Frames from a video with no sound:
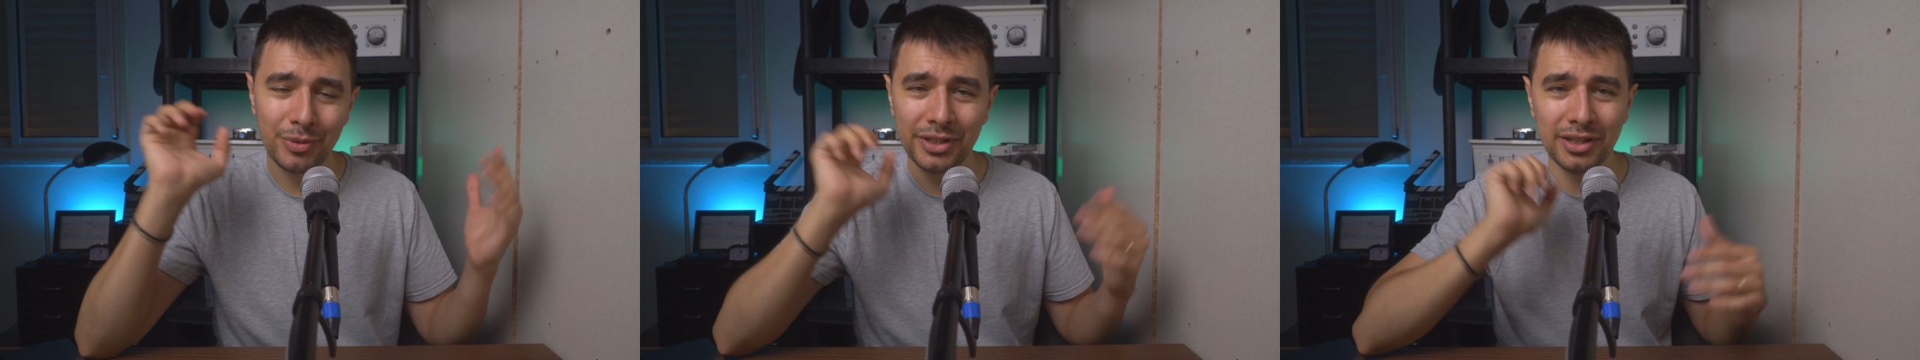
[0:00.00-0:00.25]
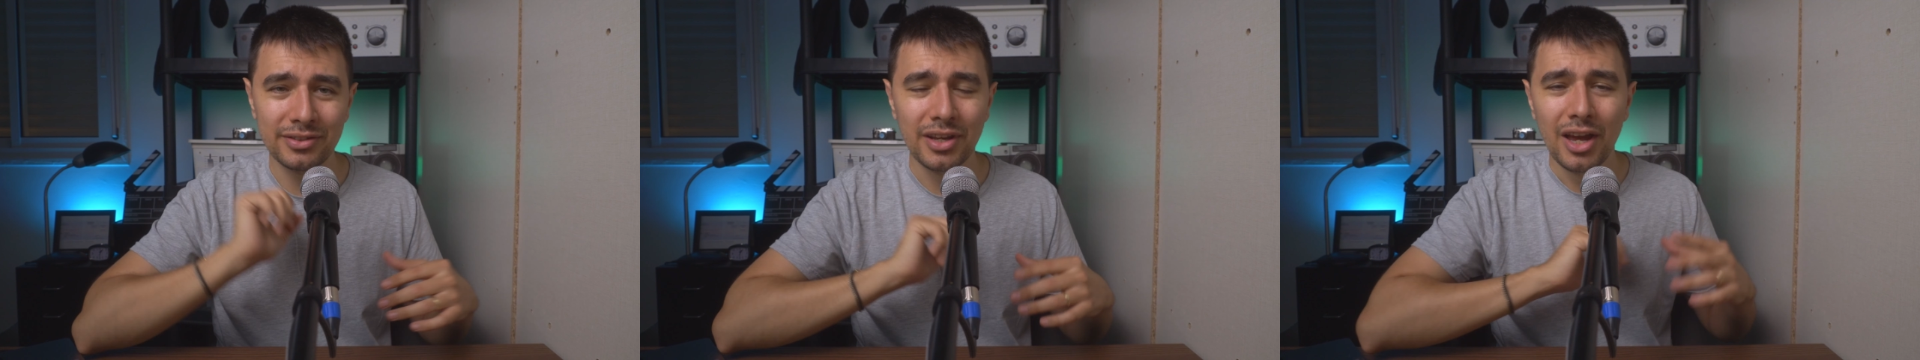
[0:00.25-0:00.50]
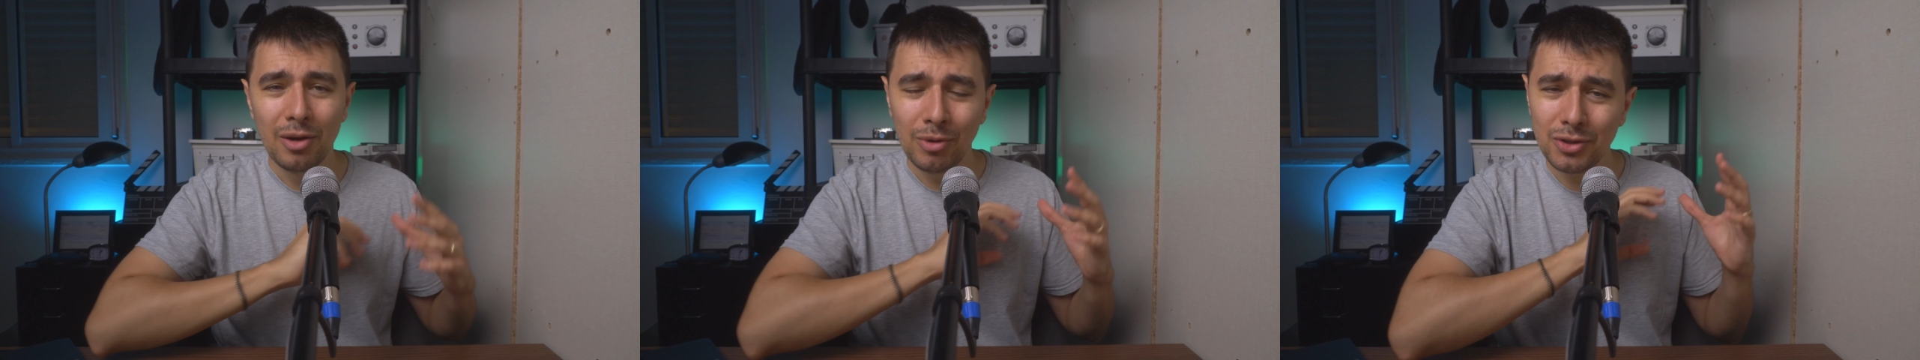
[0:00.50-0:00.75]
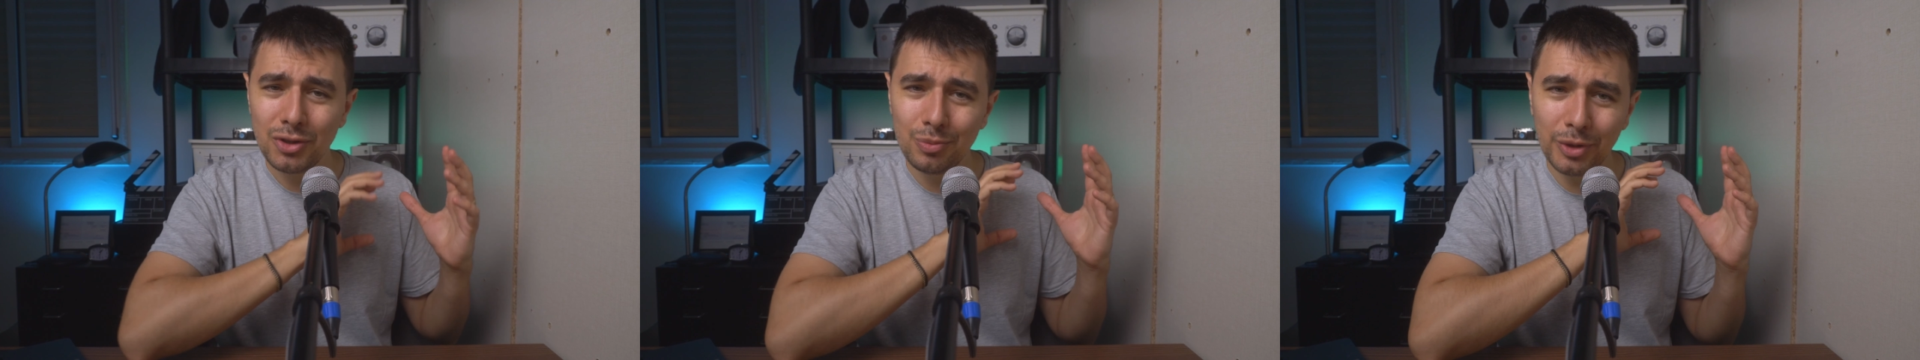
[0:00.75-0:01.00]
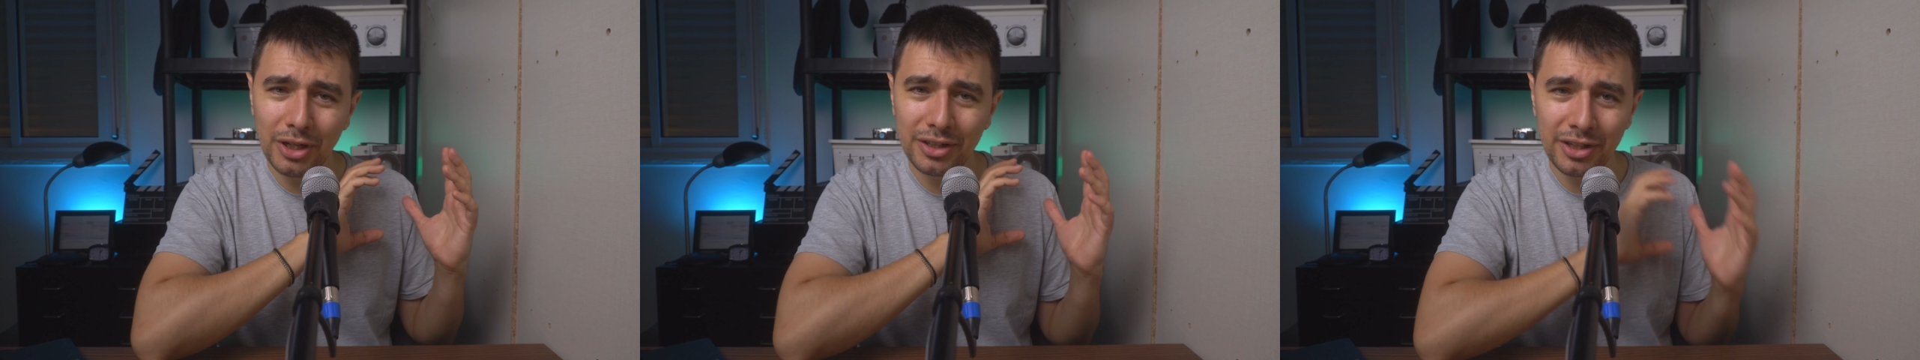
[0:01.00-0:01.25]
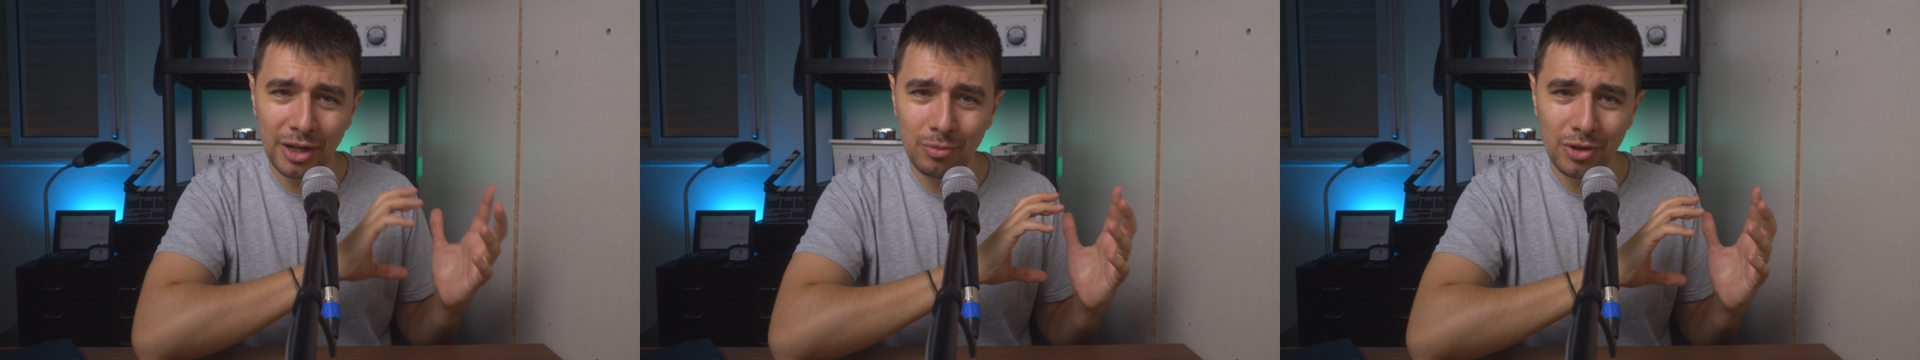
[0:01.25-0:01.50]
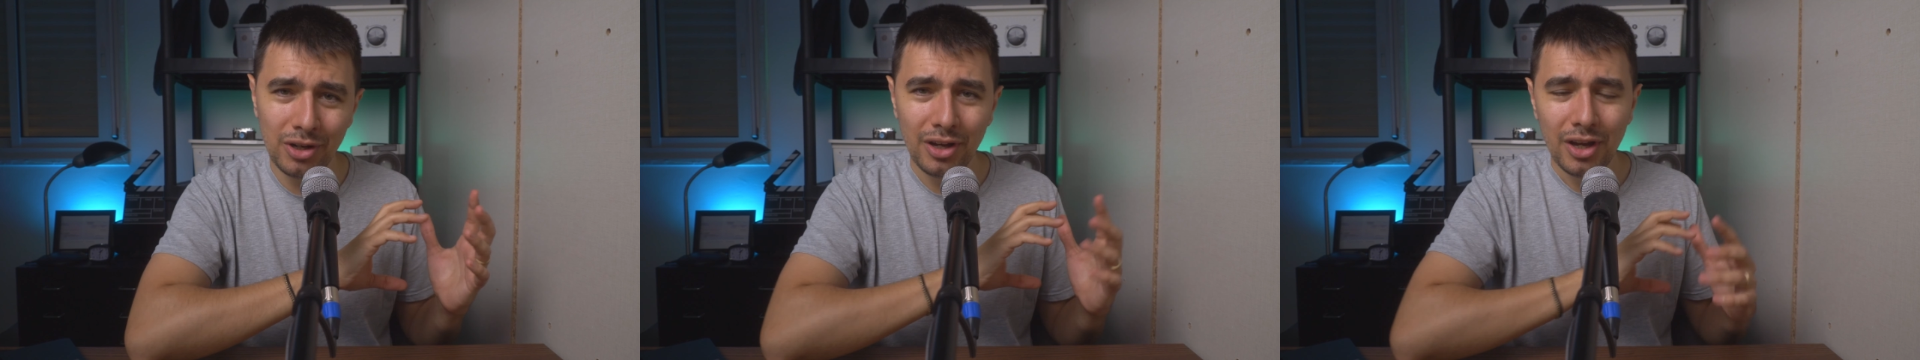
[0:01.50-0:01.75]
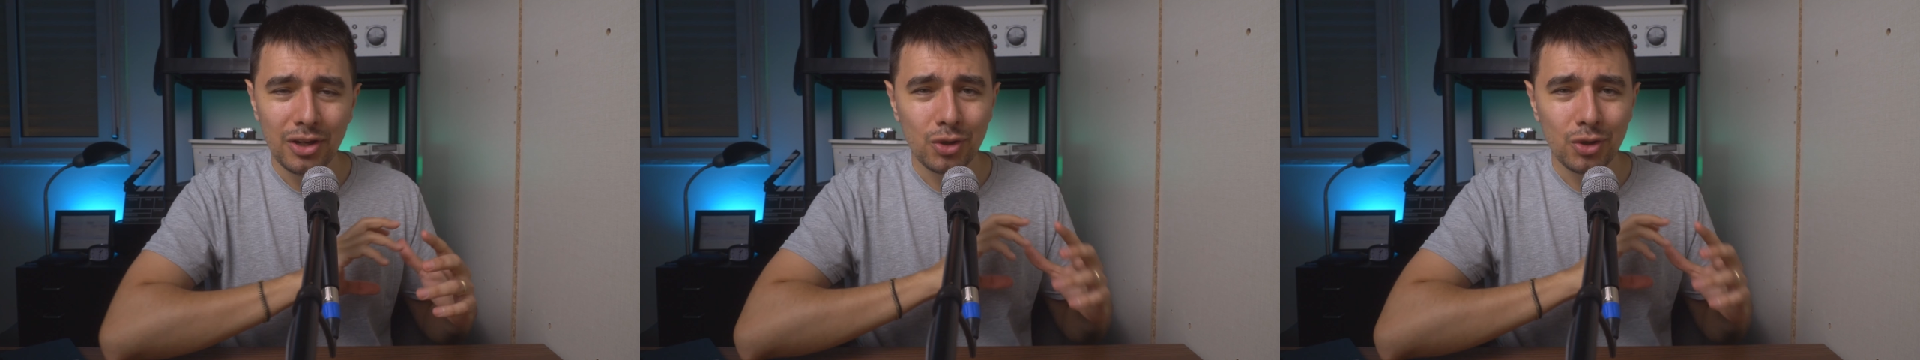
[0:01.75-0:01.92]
because once you buy a camera,